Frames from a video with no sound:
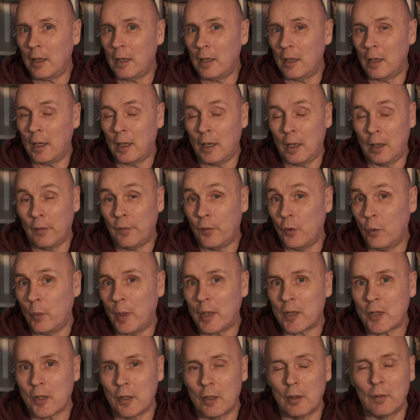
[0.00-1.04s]
a few
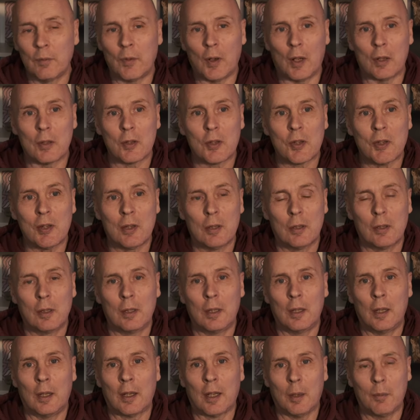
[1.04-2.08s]
weeks in advance.
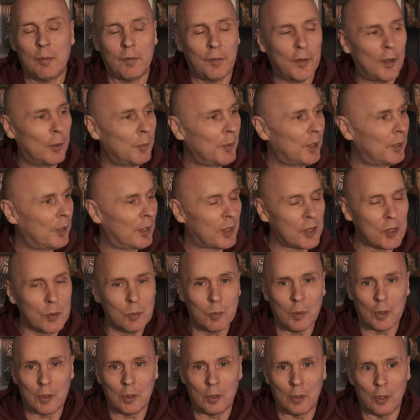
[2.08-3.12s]
Like I'm filming
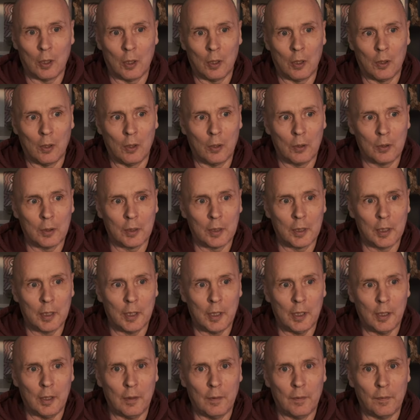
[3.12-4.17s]
this one on
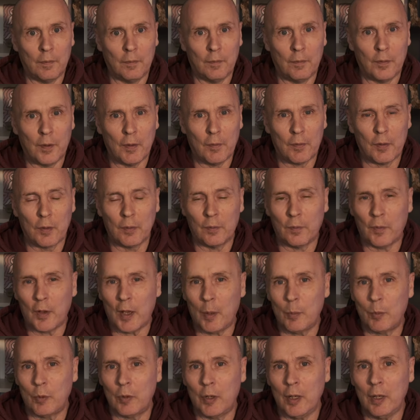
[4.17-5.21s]
the 5th of
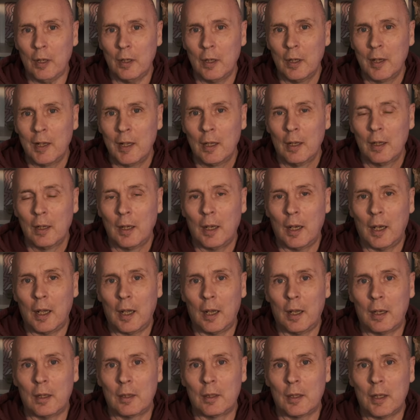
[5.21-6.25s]
February,
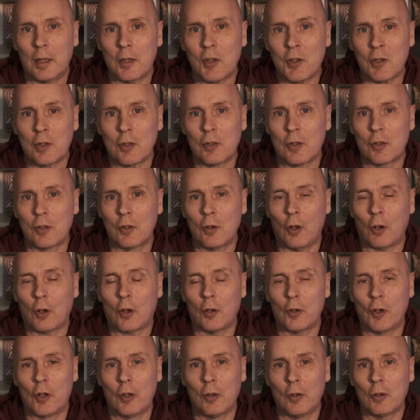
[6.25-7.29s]
and it's not
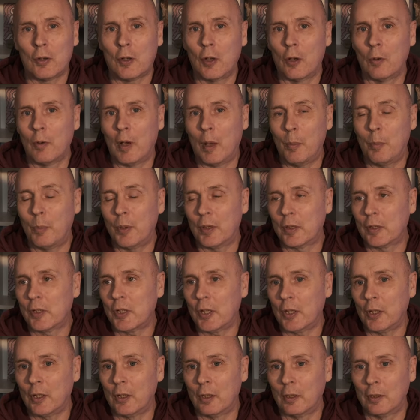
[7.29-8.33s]
going to go up
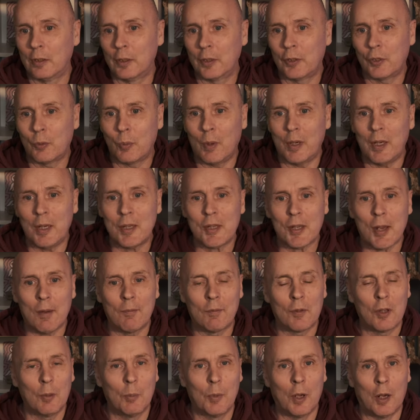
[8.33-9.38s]
until the
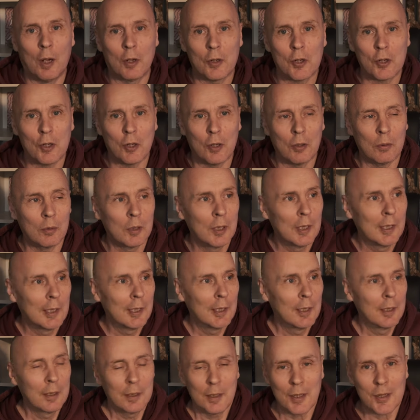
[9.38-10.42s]
27th of March. Now,
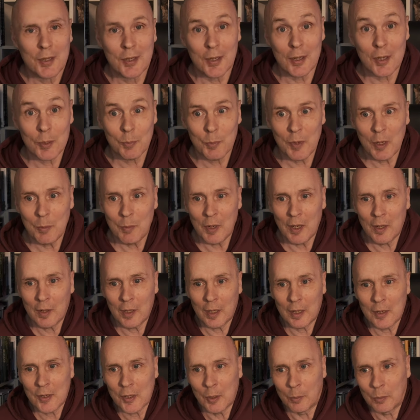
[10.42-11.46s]
this does make me
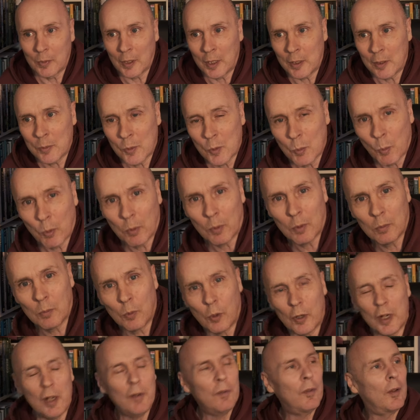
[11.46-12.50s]
think sometimes, well,
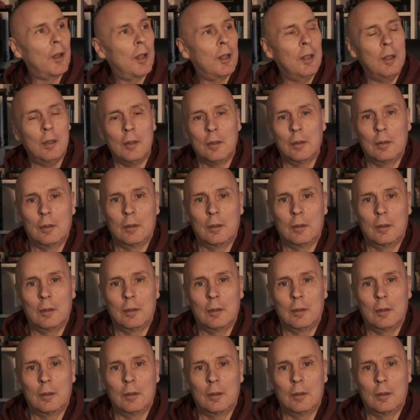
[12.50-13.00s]
what if I,